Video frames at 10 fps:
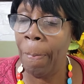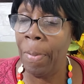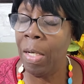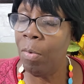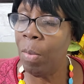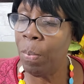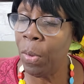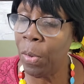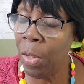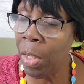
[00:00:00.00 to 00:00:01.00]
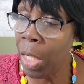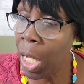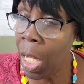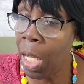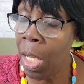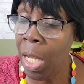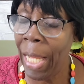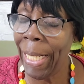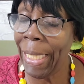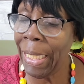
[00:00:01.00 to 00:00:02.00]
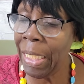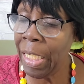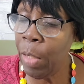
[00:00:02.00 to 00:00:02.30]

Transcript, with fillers: He never broke no law and all of that.